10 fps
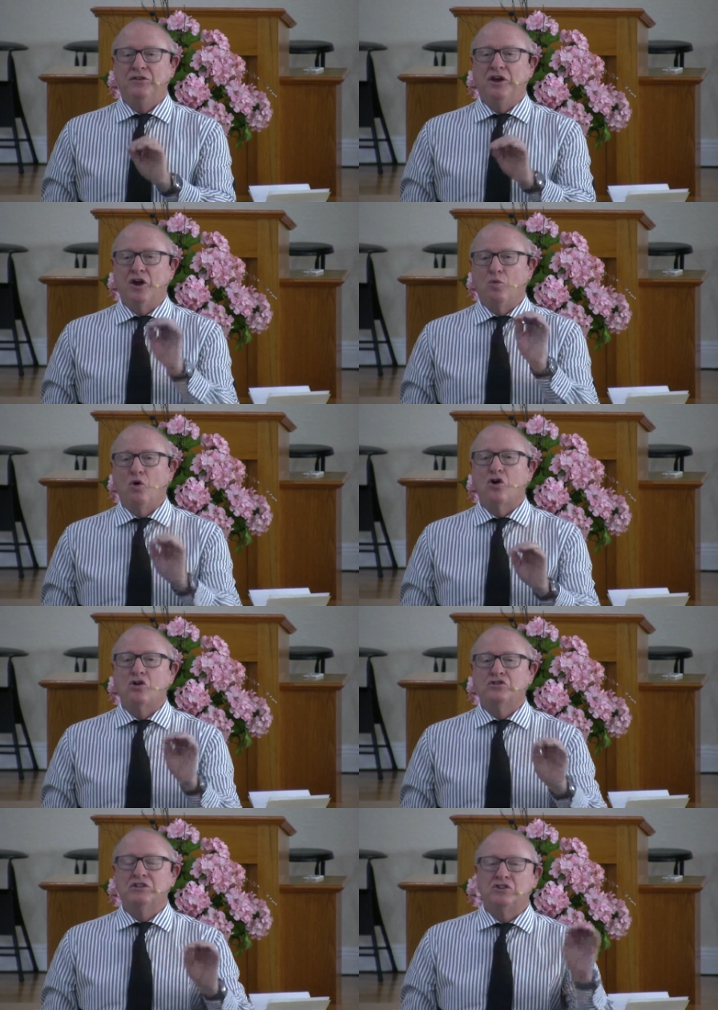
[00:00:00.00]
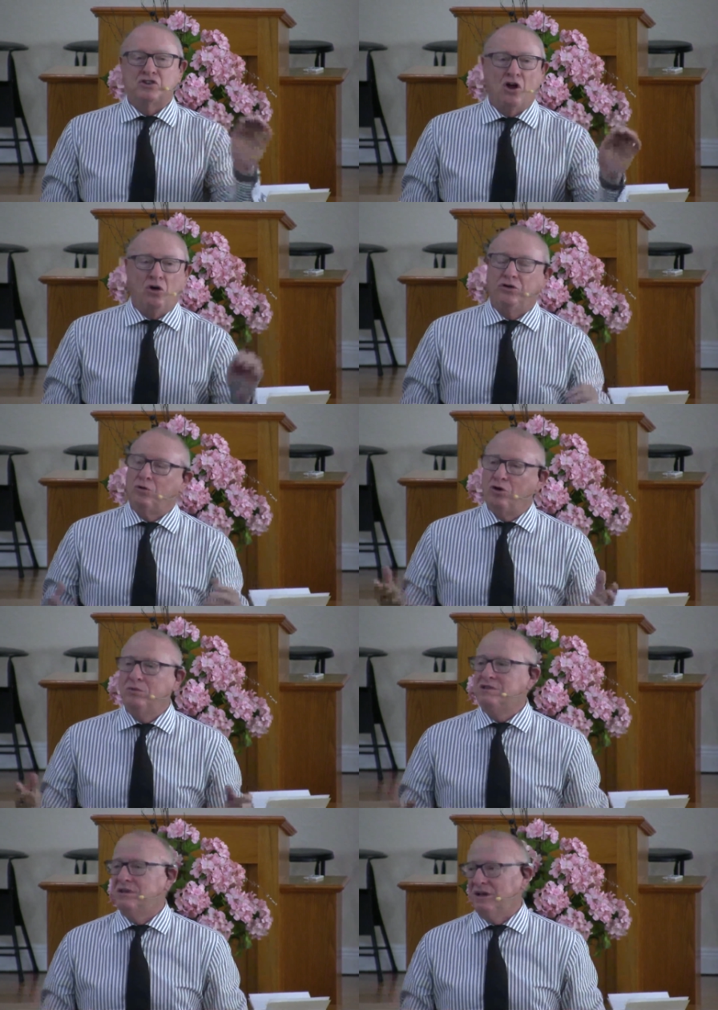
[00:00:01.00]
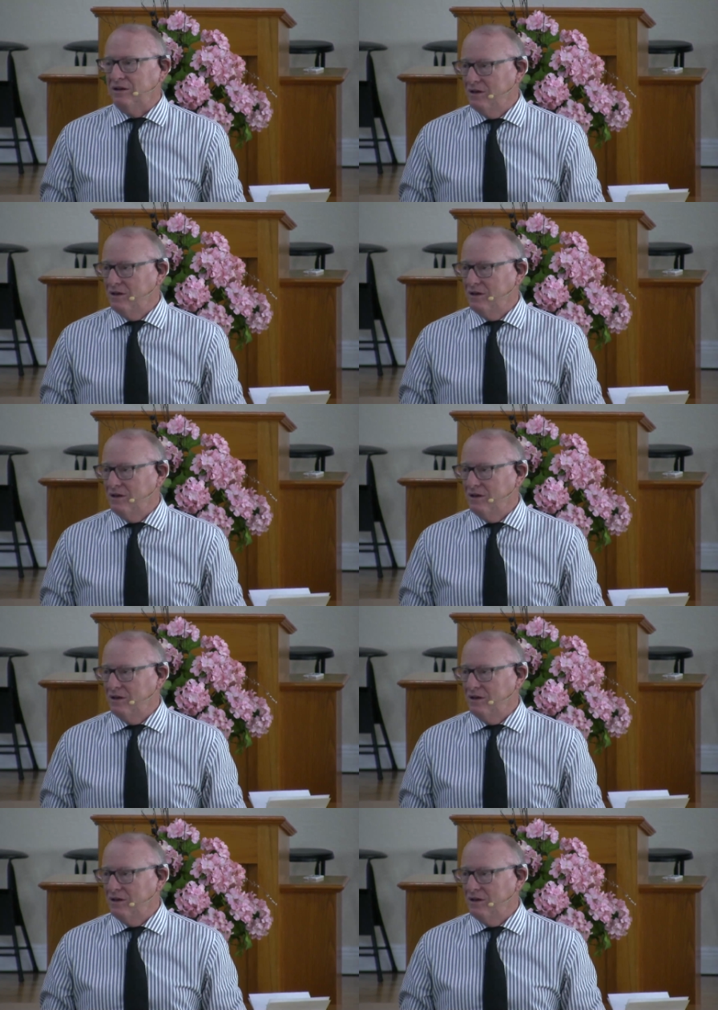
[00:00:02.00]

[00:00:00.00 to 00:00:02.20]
their workers in salt. The Romans did.